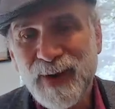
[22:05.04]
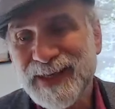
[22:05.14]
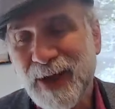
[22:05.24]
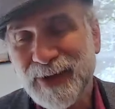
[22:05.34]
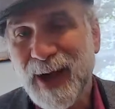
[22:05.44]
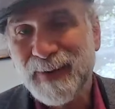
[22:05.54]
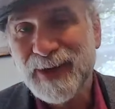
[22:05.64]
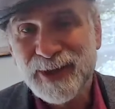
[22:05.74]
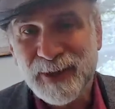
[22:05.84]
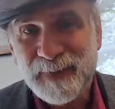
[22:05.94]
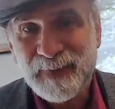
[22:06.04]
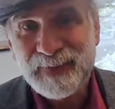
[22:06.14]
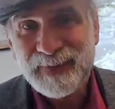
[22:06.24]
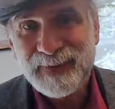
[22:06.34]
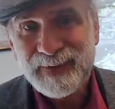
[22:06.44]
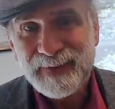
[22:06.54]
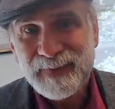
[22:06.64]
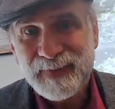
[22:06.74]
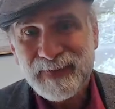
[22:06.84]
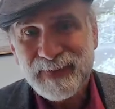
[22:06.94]
it weeds out the competition.
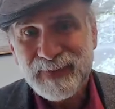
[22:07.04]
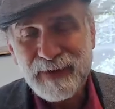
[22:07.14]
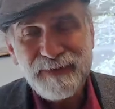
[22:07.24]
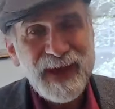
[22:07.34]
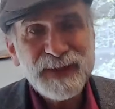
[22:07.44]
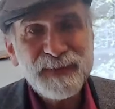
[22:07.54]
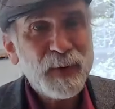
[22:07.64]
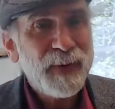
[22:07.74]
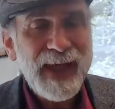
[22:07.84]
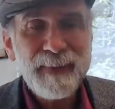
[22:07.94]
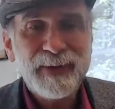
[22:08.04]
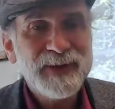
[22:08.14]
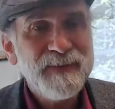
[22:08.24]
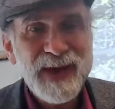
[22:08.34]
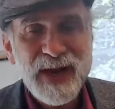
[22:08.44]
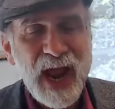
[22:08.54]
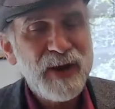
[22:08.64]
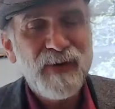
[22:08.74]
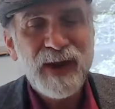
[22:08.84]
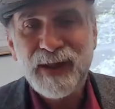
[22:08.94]
And Facebook will be able to meet
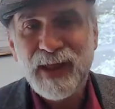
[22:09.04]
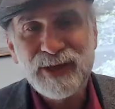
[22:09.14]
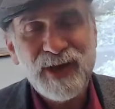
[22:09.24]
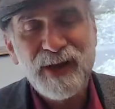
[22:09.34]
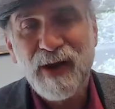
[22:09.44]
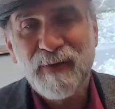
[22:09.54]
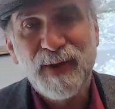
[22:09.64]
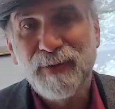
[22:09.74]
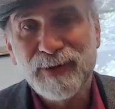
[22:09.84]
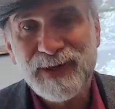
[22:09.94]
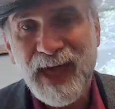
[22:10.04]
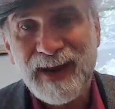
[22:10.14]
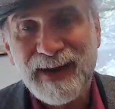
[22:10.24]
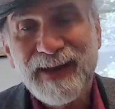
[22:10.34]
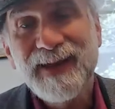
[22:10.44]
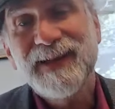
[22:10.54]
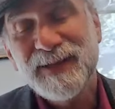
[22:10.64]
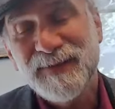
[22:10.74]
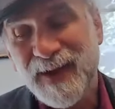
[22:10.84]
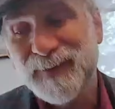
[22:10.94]
any regulation any government throws at it.
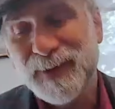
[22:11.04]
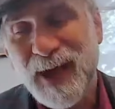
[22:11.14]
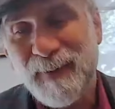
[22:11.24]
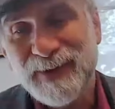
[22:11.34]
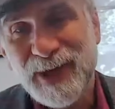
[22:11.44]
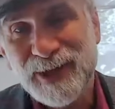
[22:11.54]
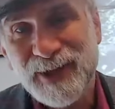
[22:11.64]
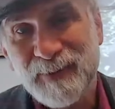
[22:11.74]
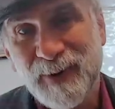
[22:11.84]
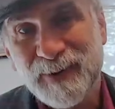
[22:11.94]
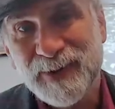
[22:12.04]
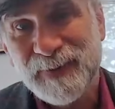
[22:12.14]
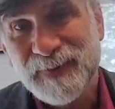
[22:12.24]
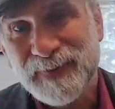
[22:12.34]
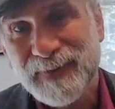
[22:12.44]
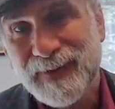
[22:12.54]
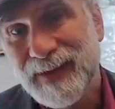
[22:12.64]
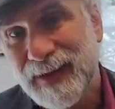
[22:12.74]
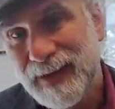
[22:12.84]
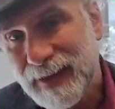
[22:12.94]
It's Facebook's competition that won't.
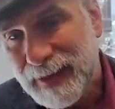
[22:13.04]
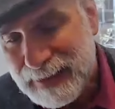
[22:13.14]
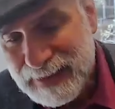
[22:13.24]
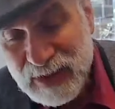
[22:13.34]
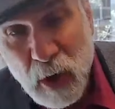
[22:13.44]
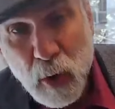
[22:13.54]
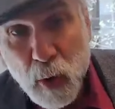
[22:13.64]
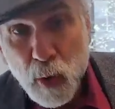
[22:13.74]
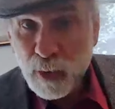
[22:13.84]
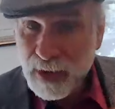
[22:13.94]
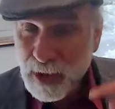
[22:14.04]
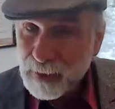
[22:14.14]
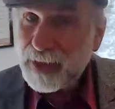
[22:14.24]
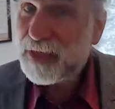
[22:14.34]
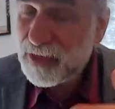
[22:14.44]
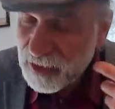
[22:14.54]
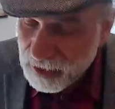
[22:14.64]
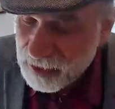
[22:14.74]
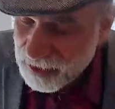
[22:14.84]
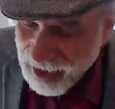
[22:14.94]
So you know
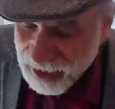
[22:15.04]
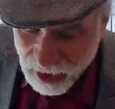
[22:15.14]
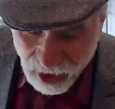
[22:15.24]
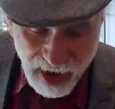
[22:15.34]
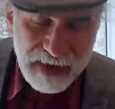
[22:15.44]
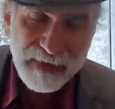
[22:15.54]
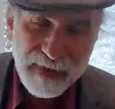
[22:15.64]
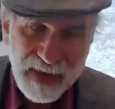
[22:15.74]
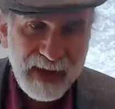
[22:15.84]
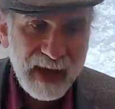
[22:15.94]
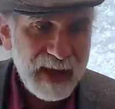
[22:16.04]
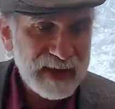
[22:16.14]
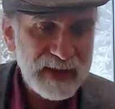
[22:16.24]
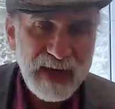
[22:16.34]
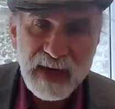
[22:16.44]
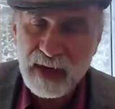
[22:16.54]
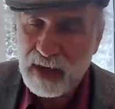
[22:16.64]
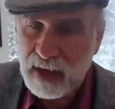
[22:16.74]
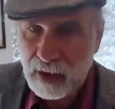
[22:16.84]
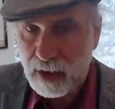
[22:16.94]
that kind of thinking is needed
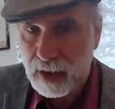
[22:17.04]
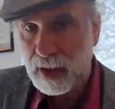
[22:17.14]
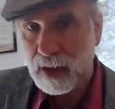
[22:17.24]
here.